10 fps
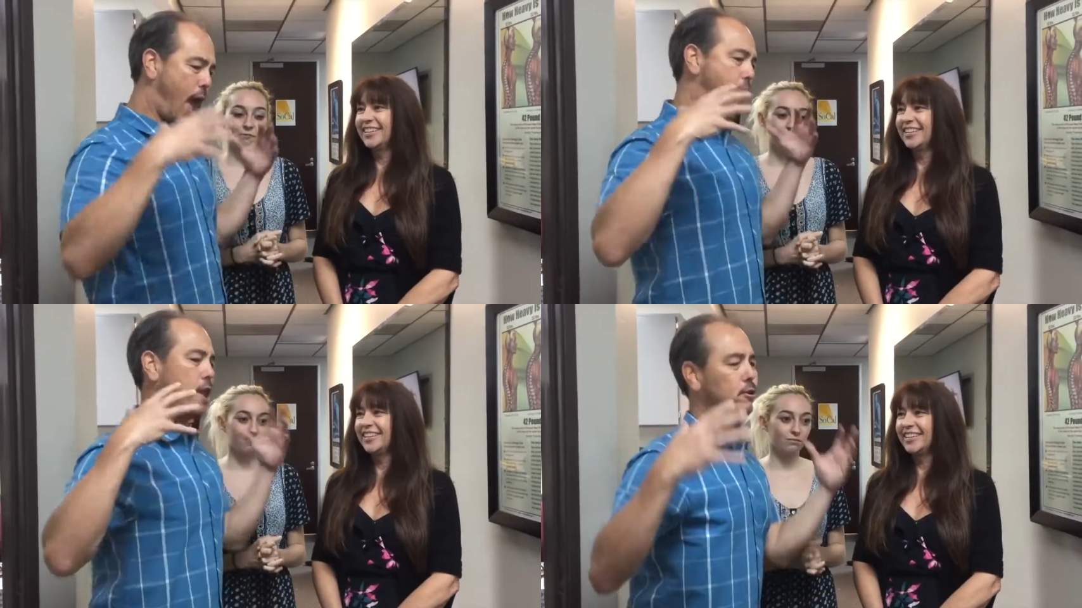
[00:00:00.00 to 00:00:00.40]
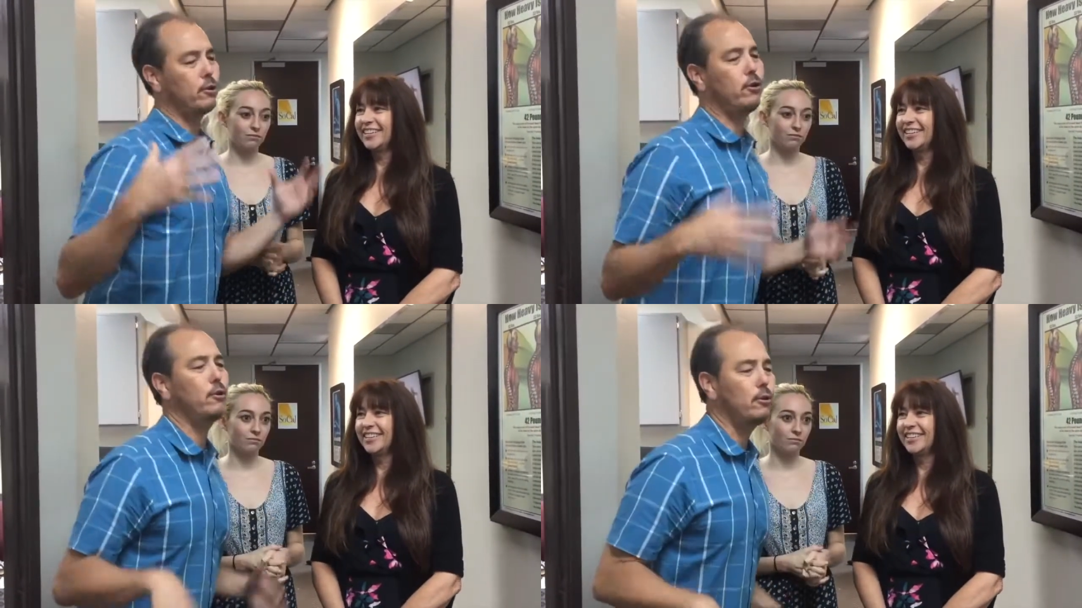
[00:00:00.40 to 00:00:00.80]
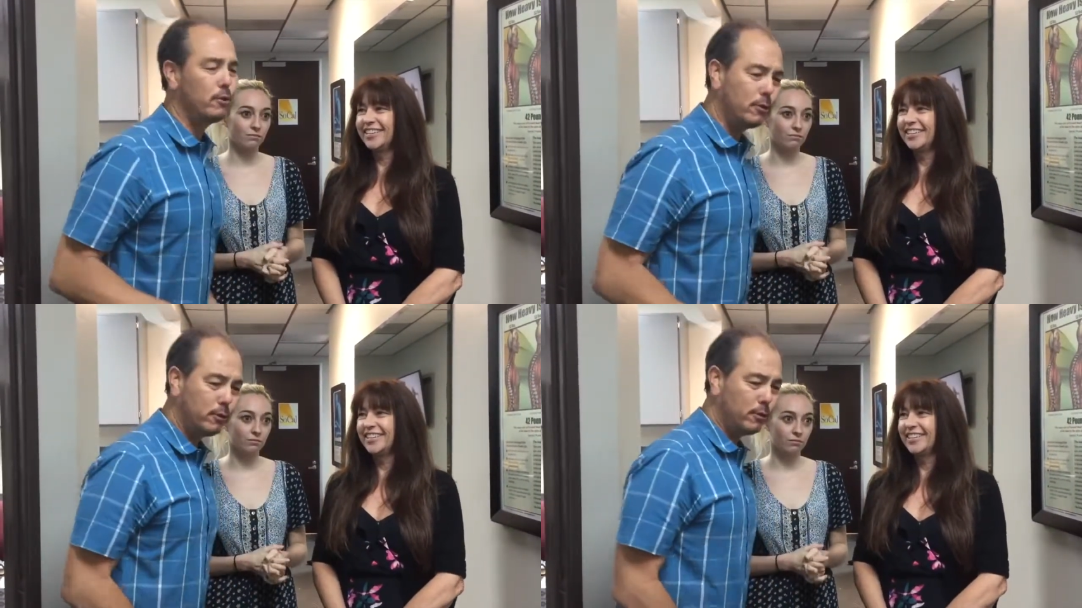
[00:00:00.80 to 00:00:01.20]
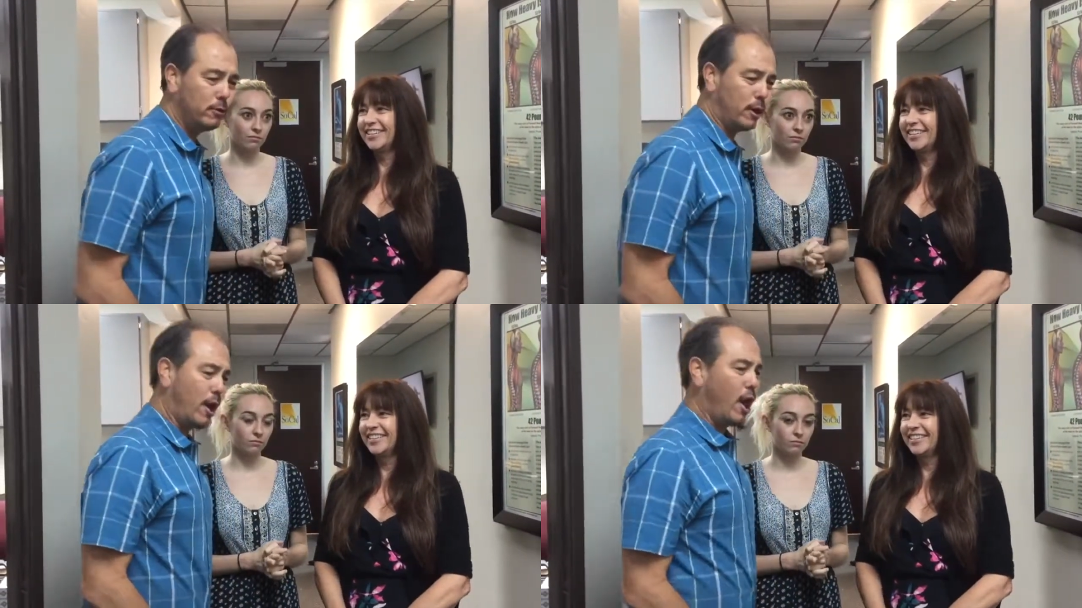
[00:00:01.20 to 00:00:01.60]

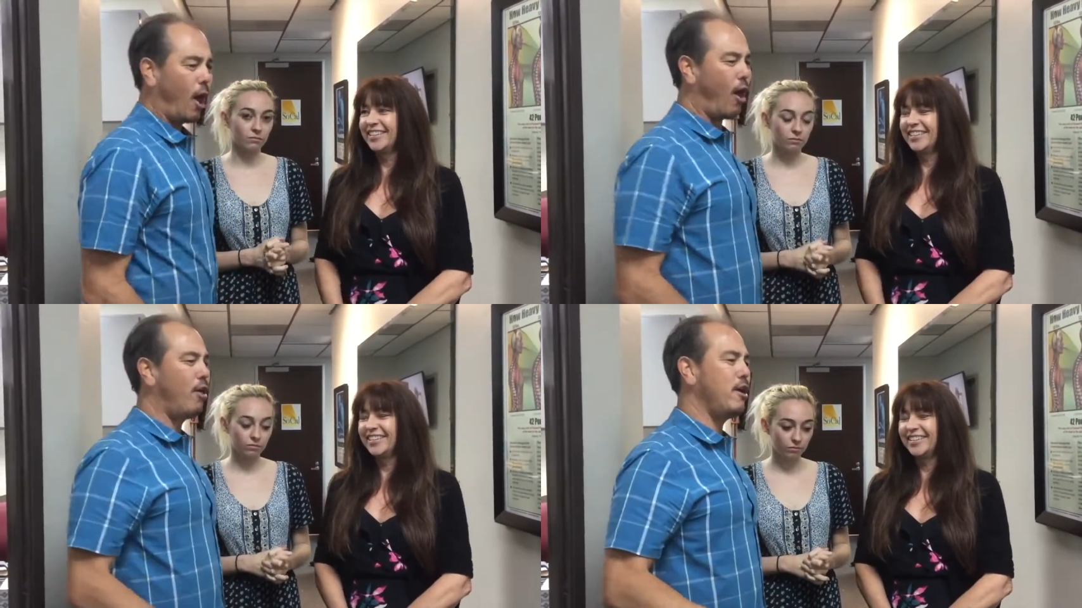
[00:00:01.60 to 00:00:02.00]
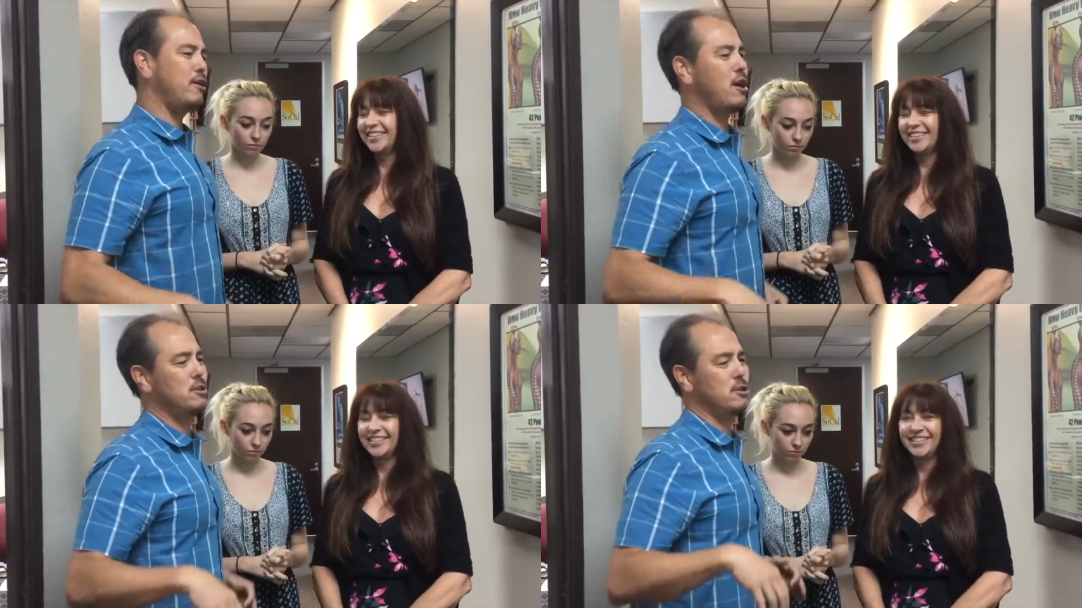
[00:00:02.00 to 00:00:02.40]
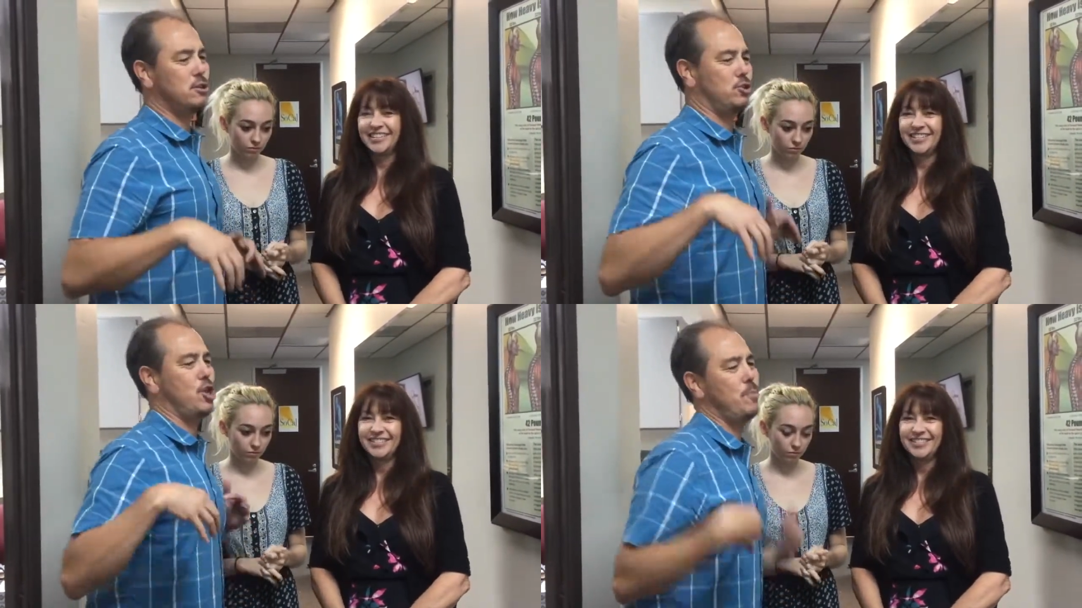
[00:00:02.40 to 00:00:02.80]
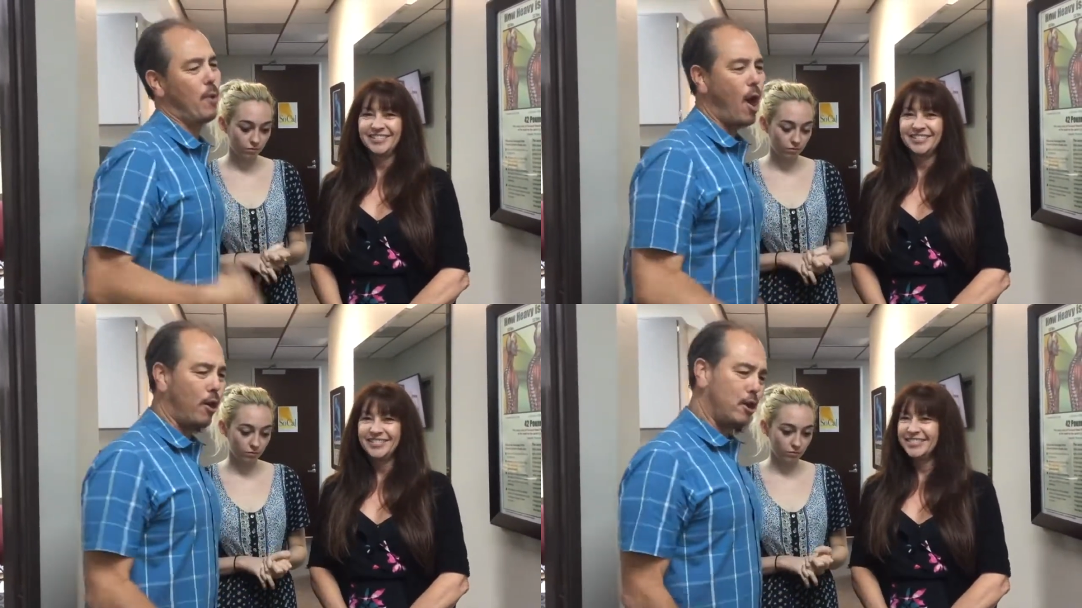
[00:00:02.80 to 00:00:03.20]
Speaker 1: attitude and all he does is cheap
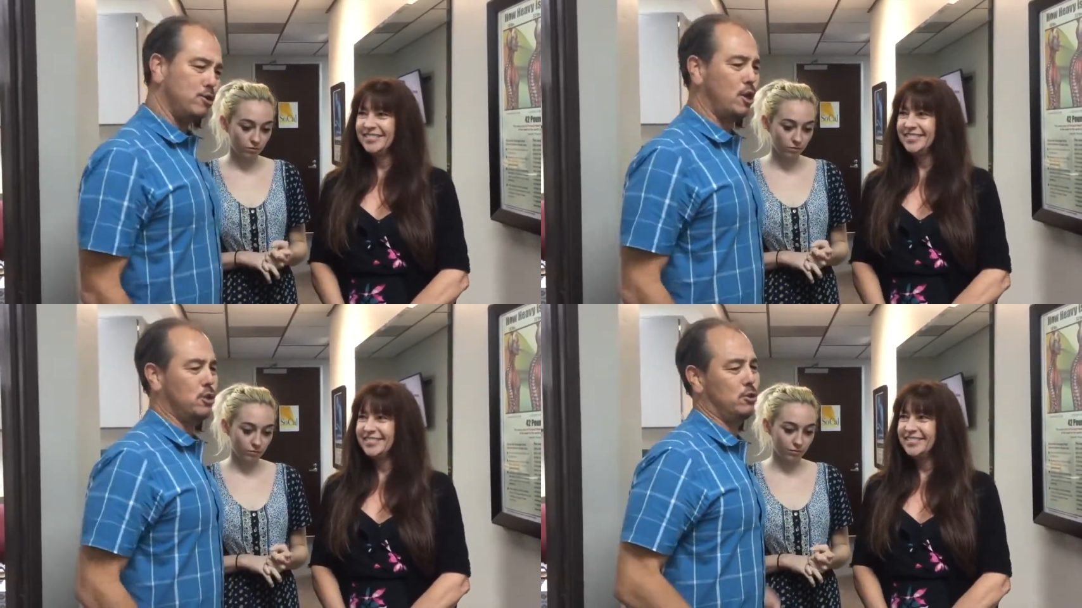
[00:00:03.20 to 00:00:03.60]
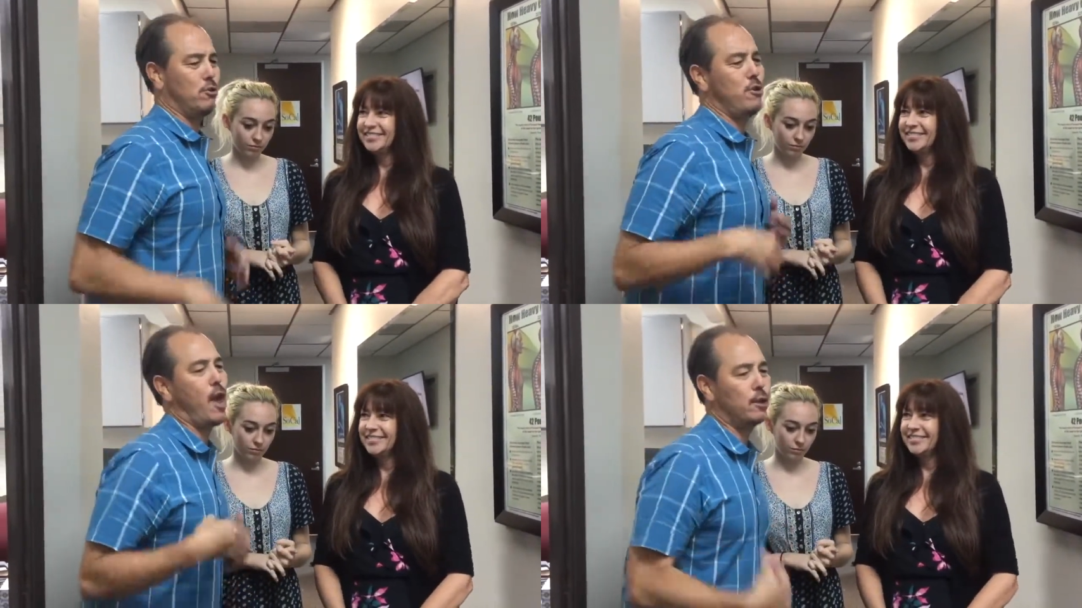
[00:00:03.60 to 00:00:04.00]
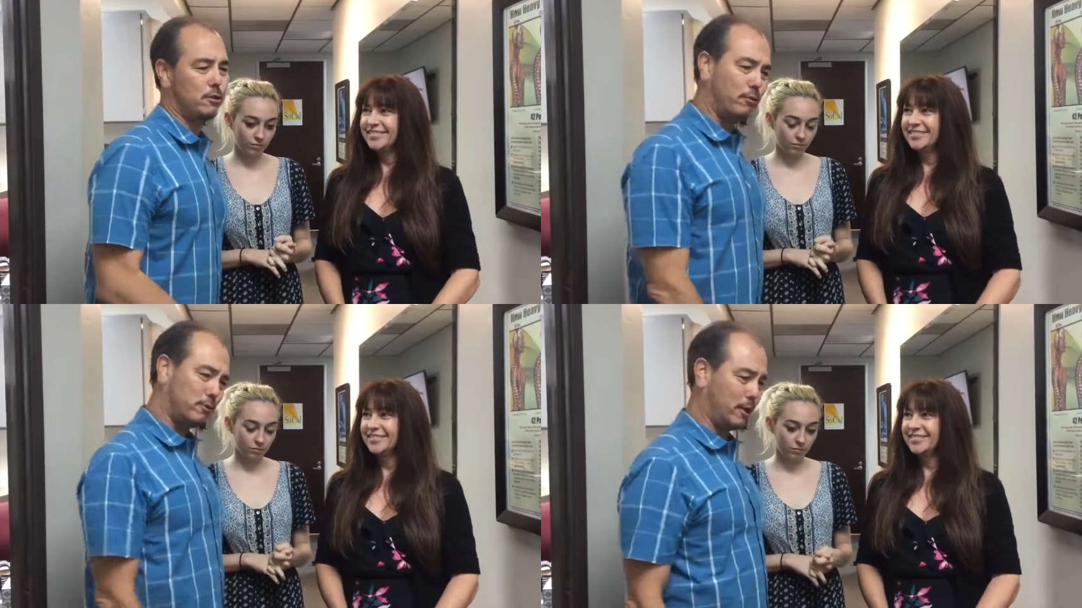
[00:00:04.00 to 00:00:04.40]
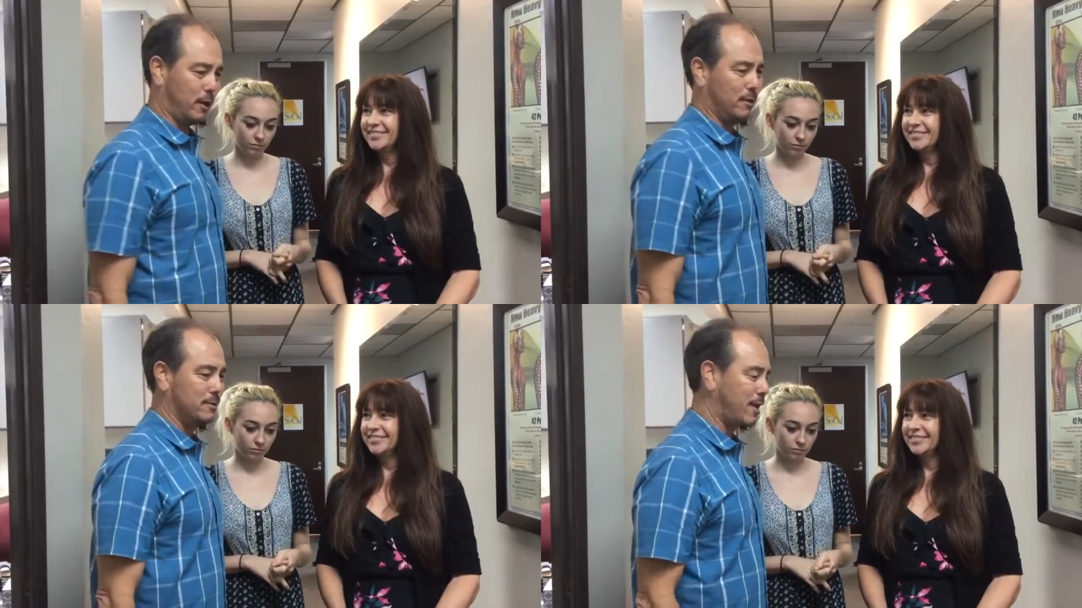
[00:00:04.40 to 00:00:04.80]
out and adjust their necks
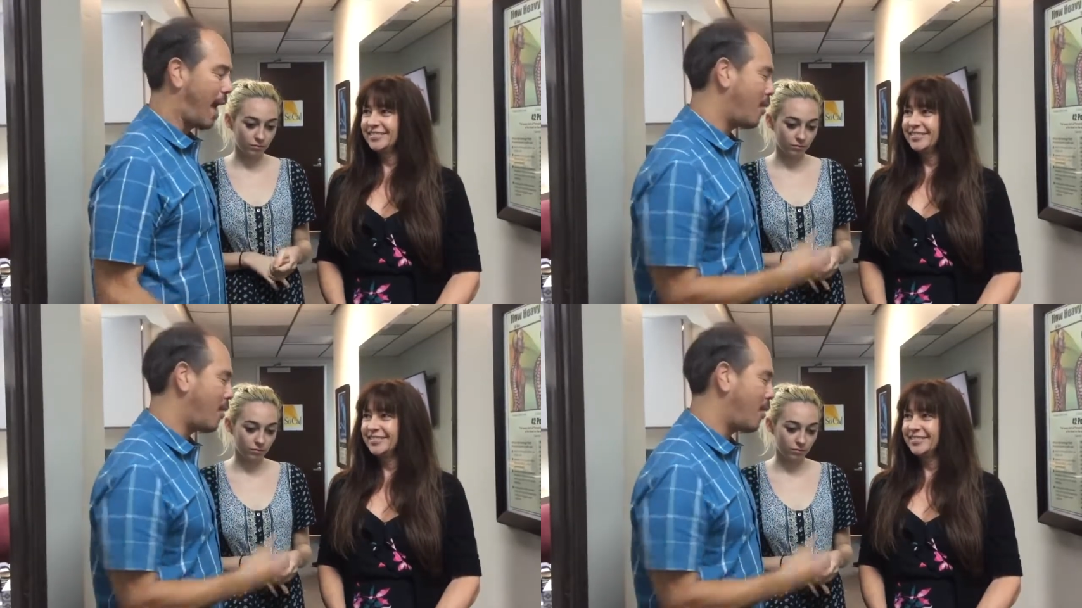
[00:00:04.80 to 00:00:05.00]
only." So